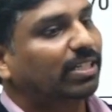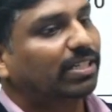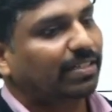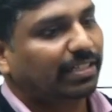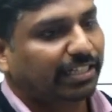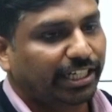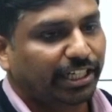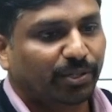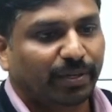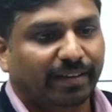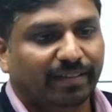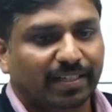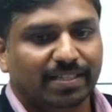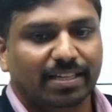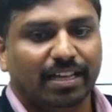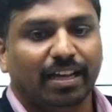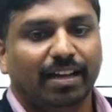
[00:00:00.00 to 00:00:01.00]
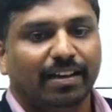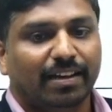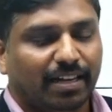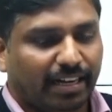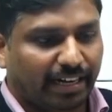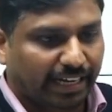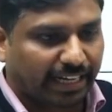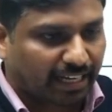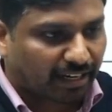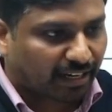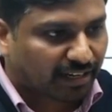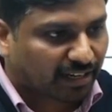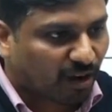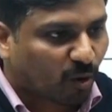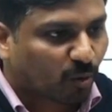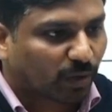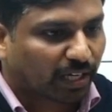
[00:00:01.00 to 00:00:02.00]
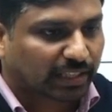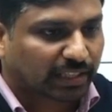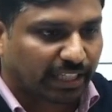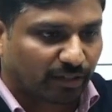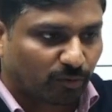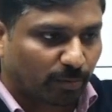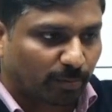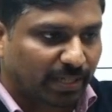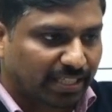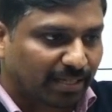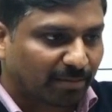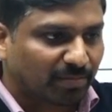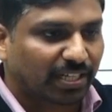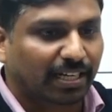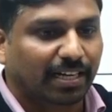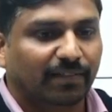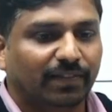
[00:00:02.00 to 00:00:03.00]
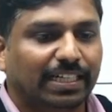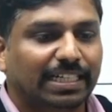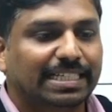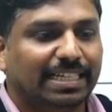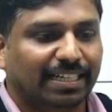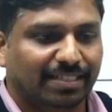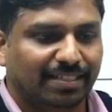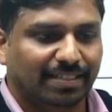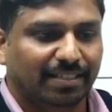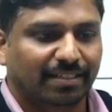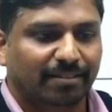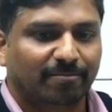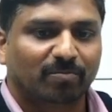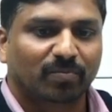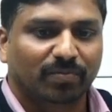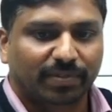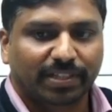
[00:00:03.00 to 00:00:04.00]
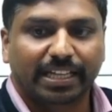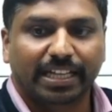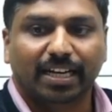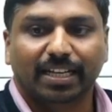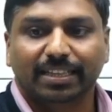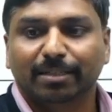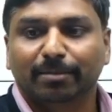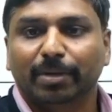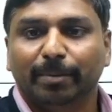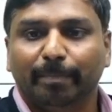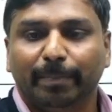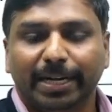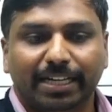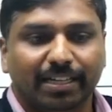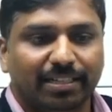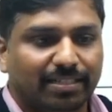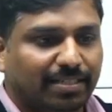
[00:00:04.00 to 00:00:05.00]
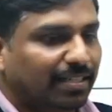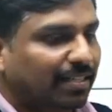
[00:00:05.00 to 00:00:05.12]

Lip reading: Did you ever saw like on cow dung there would be some sort of insects? Yes. They are nothing but beetles.